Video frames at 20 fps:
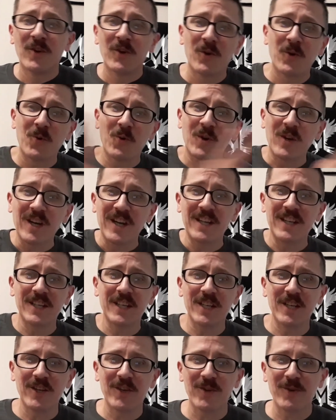Jorge
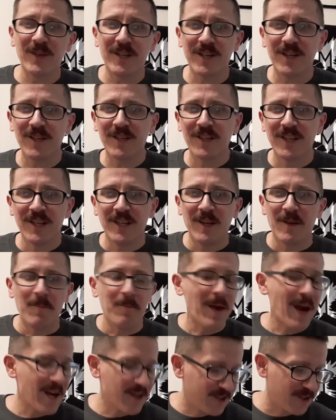Anito here.
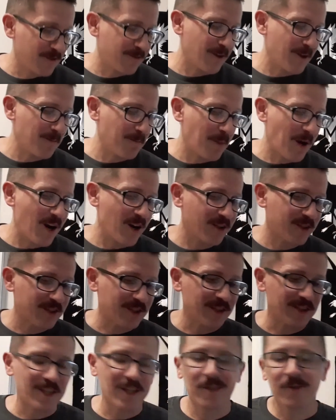Massive
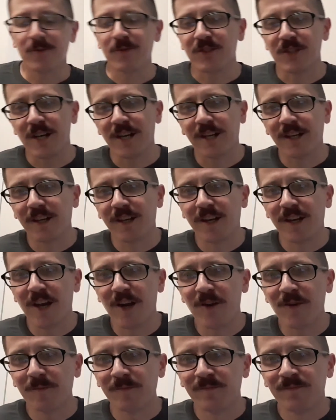unboxing. Thanks for checking it
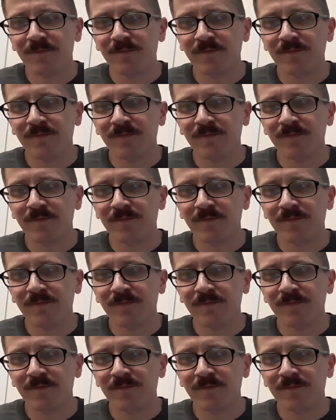out.